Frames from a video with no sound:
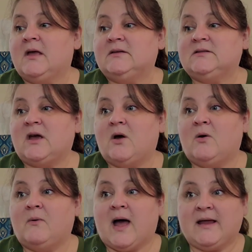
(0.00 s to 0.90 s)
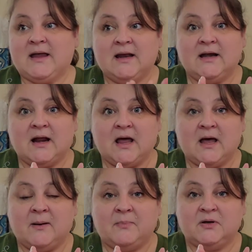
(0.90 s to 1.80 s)
So I kitted
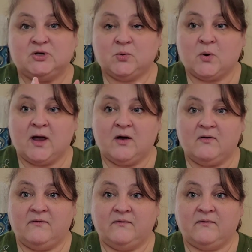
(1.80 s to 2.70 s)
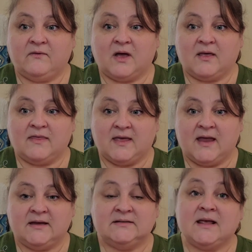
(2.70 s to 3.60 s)
up 12
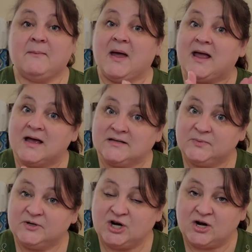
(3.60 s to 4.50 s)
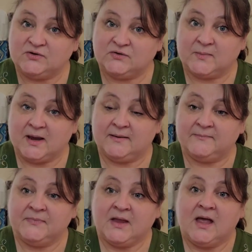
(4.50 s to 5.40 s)
things that my husband chose for me.
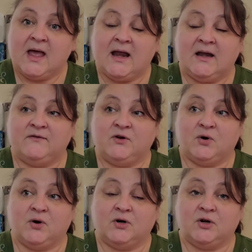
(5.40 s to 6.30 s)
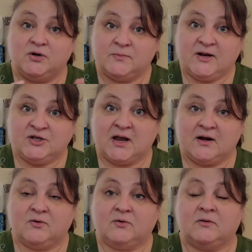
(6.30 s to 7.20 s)
And if you're new to my
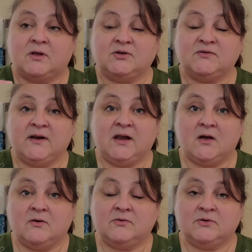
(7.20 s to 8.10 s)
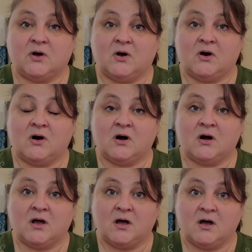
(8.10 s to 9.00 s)
channel, those videos
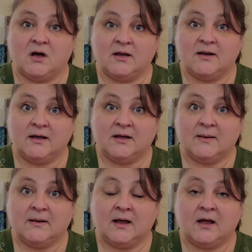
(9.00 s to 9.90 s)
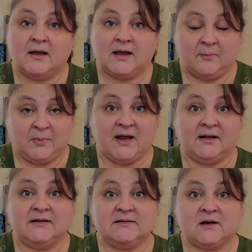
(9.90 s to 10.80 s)
are on in a
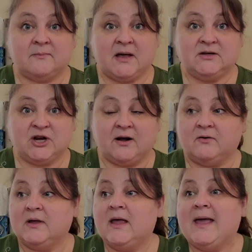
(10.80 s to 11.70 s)
playlist on my channel.